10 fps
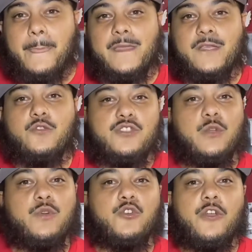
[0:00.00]
usually
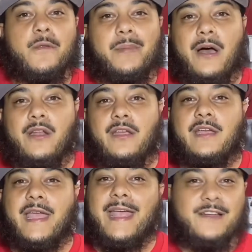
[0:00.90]
we're doing about
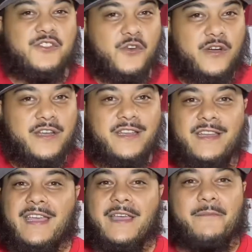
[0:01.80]
Air Jordan,
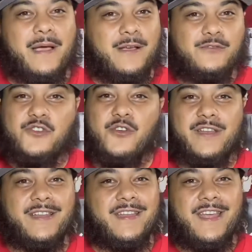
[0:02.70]
Michael
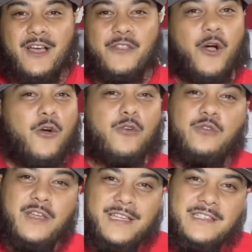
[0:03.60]
Jordan, the whole
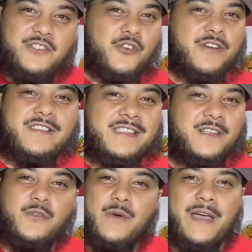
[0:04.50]
Jordan
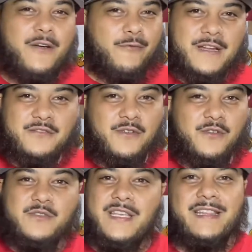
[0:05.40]
silhouette of
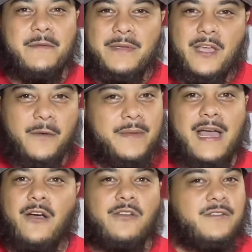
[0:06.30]
retros that be coming
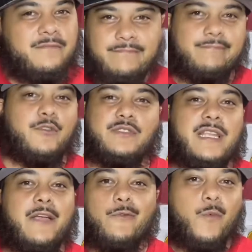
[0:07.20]
out mostly
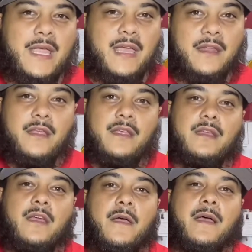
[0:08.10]
every weekend.
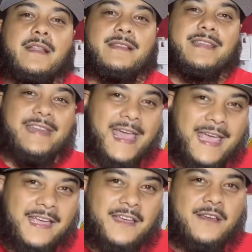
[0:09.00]

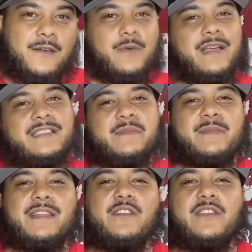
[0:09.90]
Today, we got something
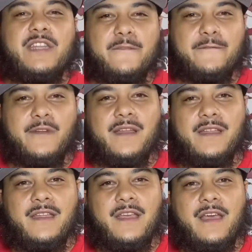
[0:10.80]
a little different.
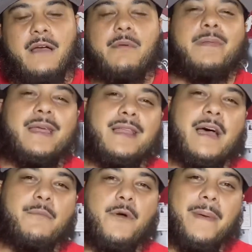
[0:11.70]
I've been playing a
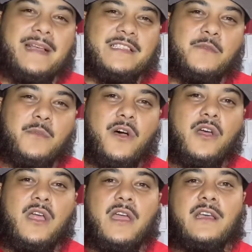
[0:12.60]
lot more
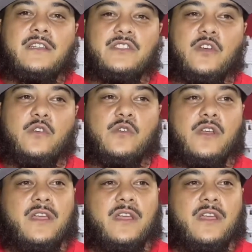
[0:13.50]
basketball, so